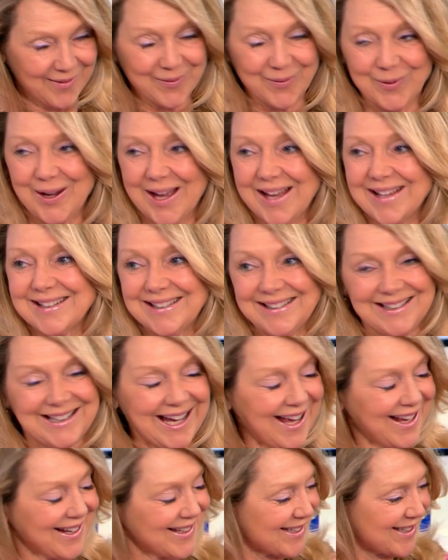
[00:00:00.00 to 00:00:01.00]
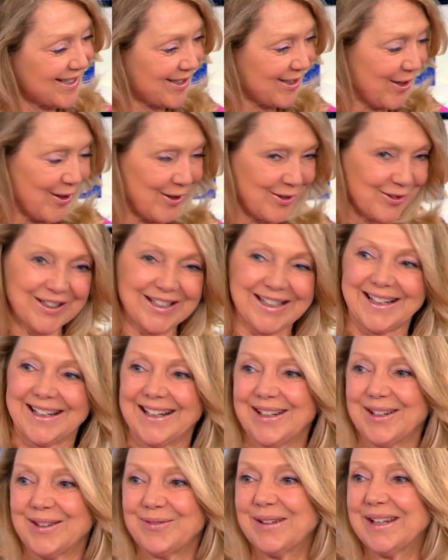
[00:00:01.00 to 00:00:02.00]
Well, yes,
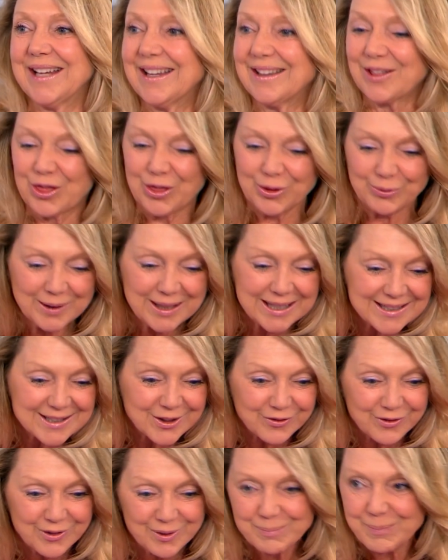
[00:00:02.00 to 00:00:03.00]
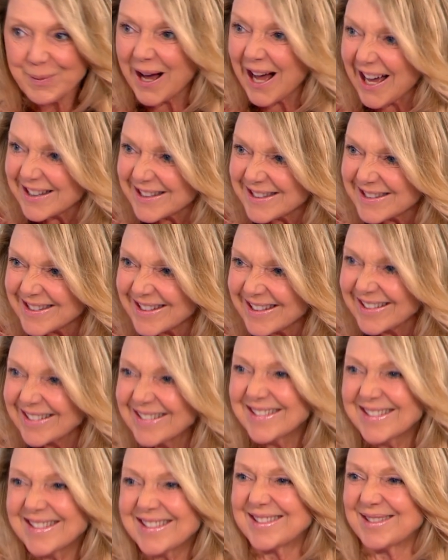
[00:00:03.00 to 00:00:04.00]
sirree. We had 3 different
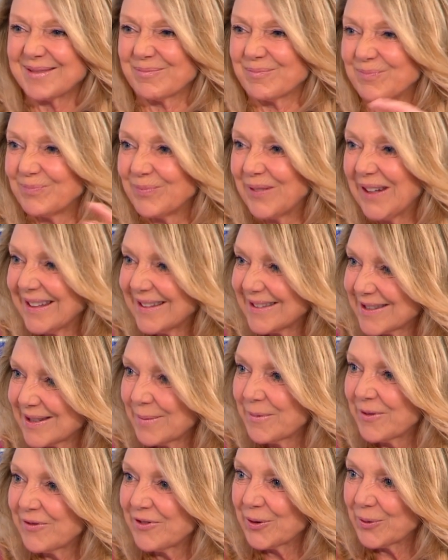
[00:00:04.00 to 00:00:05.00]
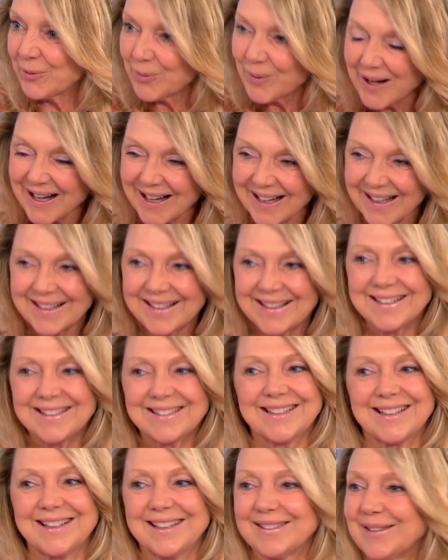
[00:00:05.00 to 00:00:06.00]
pastas, and we had some of her
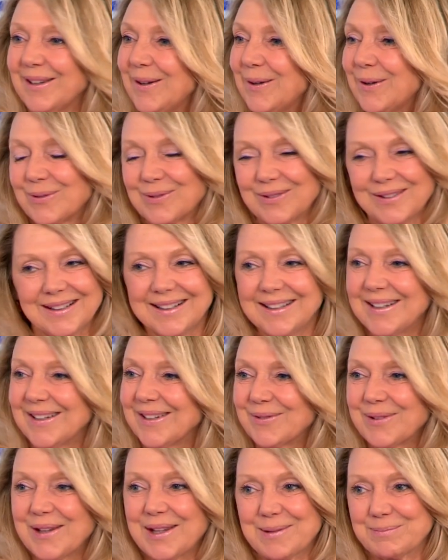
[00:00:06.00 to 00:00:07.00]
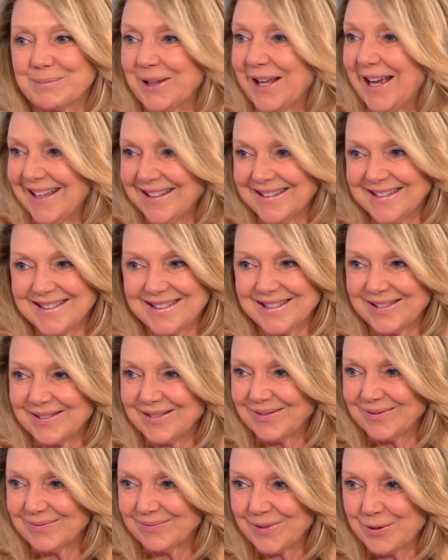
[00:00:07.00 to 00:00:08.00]
wine, and we had a blast.
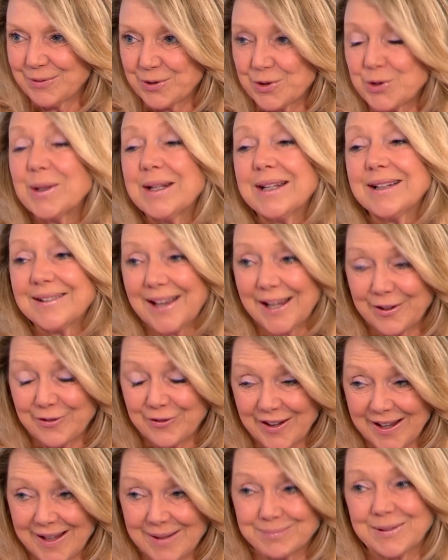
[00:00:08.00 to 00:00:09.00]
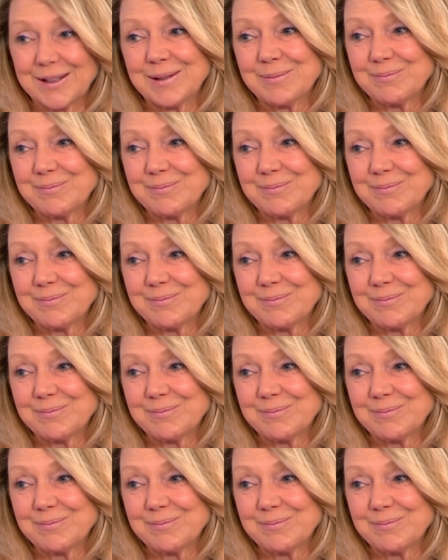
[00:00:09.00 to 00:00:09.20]
We were treated like family.